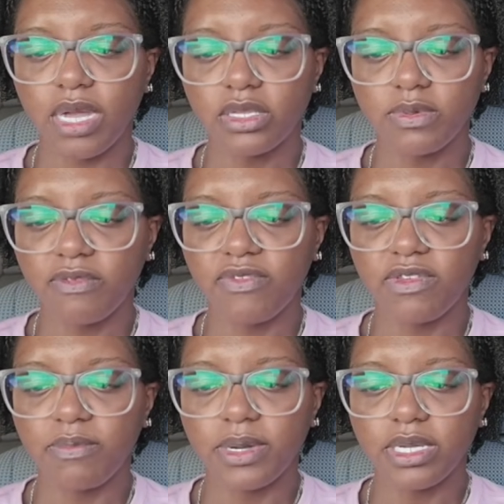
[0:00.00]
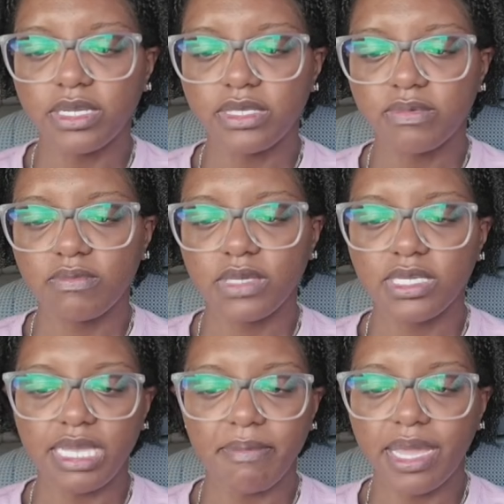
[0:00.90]
I'll just put 50 bucks
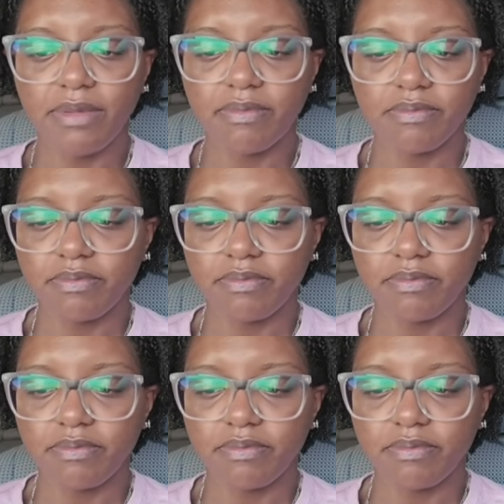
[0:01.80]
because I might